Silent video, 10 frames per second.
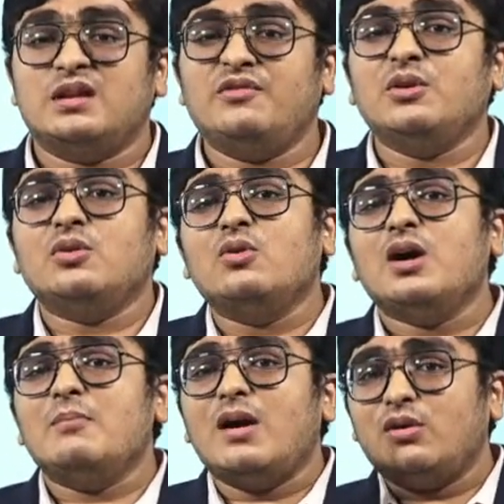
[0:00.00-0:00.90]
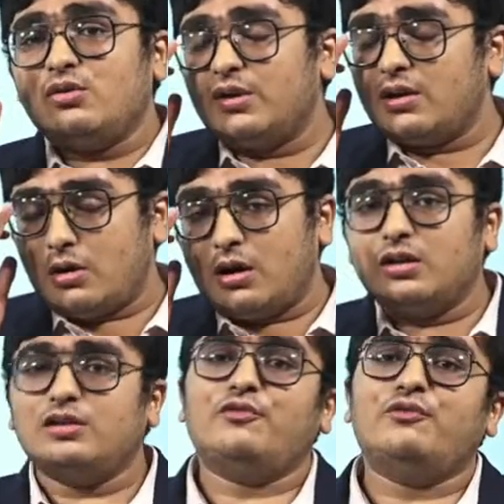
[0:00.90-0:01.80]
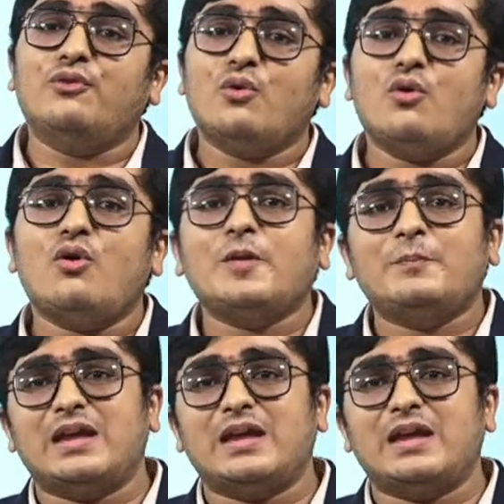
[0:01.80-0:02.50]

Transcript: If you go about doing all the 4